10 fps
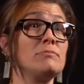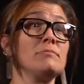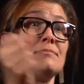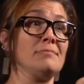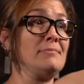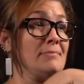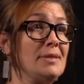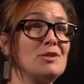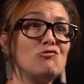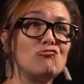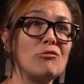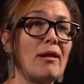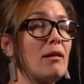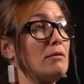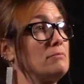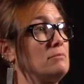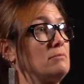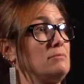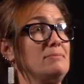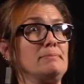we had who came from
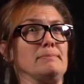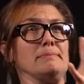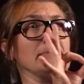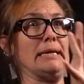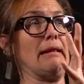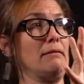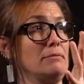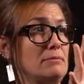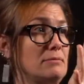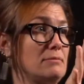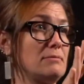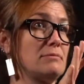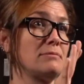overseas to present here in Australia,